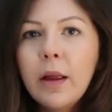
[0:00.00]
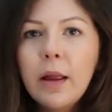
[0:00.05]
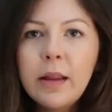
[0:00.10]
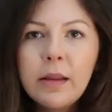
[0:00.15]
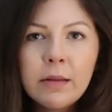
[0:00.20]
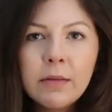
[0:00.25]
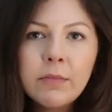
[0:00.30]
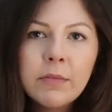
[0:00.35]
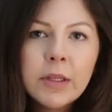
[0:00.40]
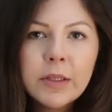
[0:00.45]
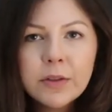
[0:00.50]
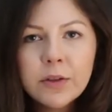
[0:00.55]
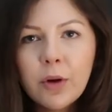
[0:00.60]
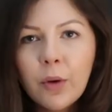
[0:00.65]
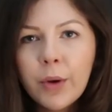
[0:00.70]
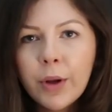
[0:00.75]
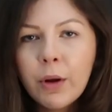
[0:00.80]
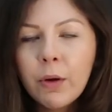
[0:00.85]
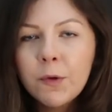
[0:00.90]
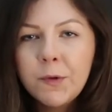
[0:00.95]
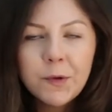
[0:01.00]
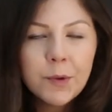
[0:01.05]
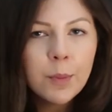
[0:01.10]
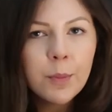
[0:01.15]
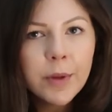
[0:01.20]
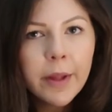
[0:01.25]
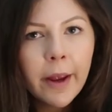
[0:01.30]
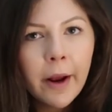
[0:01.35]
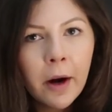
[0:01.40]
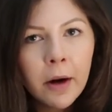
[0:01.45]
and the story goes
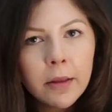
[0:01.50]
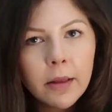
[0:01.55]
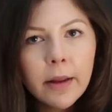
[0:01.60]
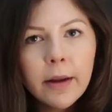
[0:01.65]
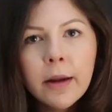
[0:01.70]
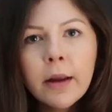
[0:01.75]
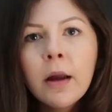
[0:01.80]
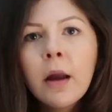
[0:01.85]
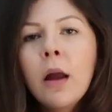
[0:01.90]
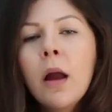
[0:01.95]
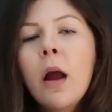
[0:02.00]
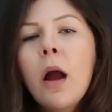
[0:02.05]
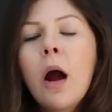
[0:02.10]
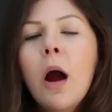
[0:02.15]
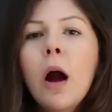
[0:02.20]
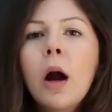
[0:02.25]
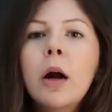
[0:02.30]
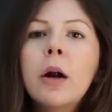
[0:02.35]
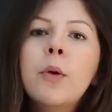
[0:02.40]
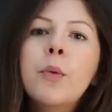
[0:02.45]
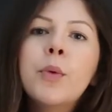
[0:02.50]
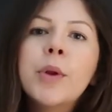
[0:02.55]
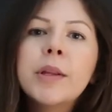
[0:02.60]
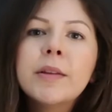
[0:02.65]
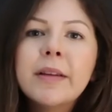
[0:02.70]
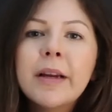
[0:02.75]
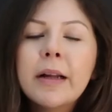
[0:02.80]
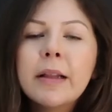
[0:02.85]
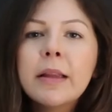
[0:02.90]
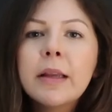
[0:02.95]
from there like her
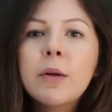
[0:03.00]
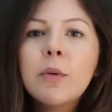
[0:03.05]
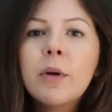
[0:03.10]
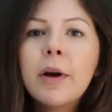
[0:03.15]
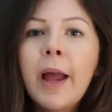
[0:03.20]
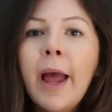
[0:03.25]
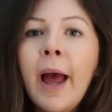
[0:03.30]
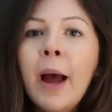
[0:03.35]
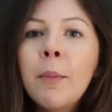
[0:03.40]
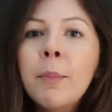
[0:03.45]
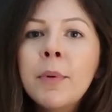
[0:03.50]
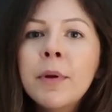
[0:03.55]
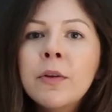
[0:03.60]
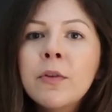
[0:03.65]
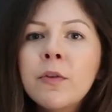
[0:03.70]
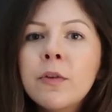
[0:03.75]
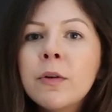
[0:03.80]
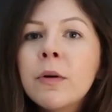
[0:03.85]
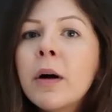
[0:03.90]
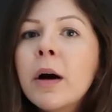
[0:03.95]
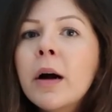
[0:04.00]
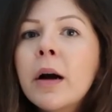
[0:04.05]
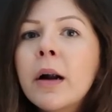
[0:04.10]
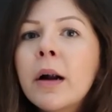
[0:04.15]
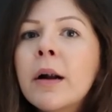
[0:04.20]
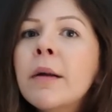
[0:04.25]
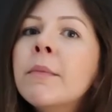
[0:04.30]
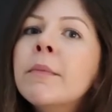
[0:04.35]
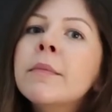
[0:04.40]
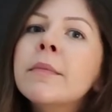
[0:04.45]
retelling what happened to
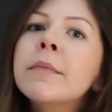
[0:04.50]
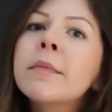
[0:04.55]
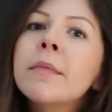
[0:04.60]
her